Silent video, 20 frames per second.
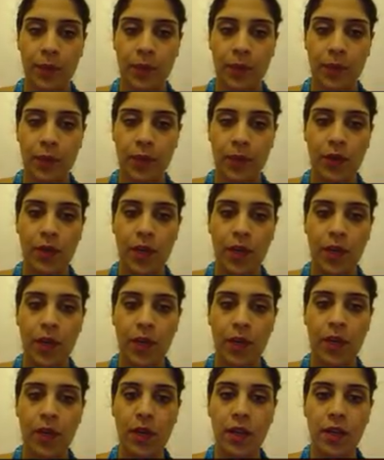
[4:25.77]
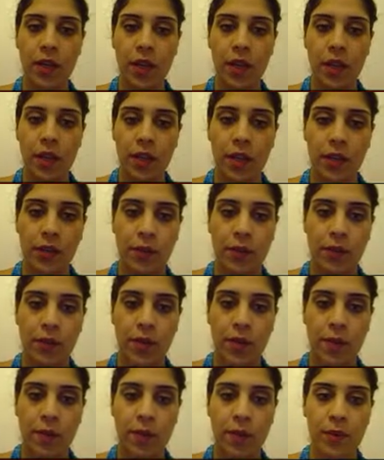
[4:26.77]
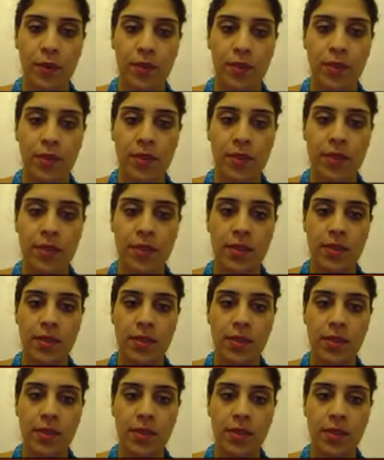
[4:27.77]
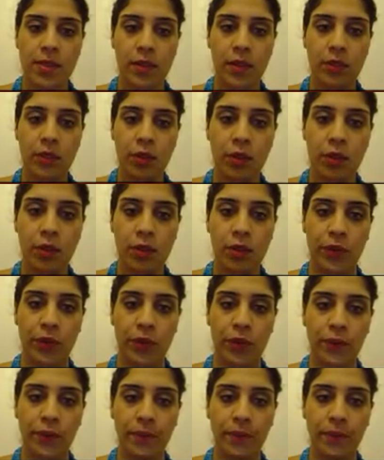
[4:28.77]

We look here, the cucumber is the taller.